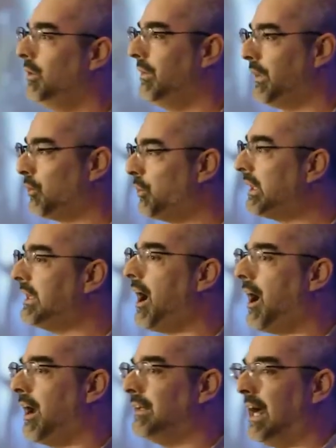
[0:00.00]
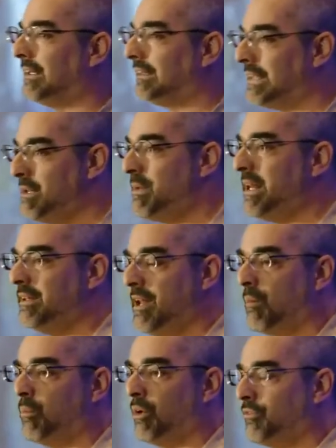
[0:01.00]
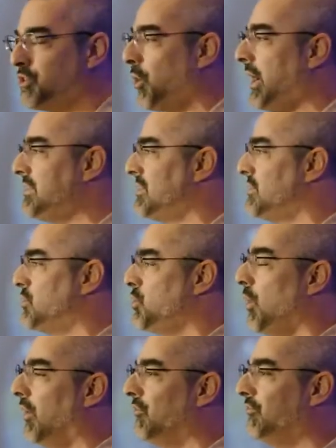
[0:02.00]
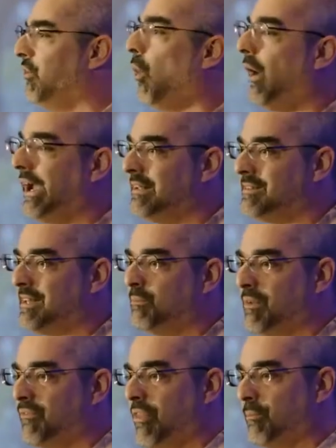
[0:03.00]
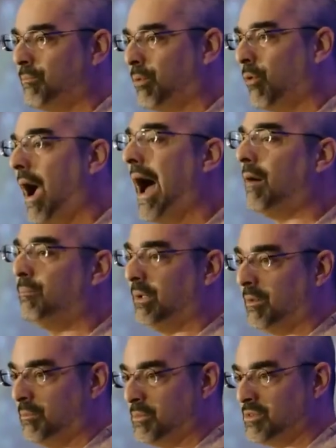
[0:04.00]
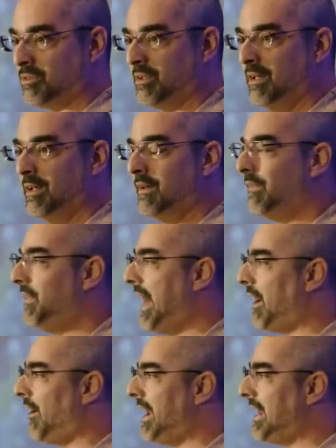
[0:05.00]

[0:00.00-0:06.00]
there really are a limited number of choices to avoid some of the problems that are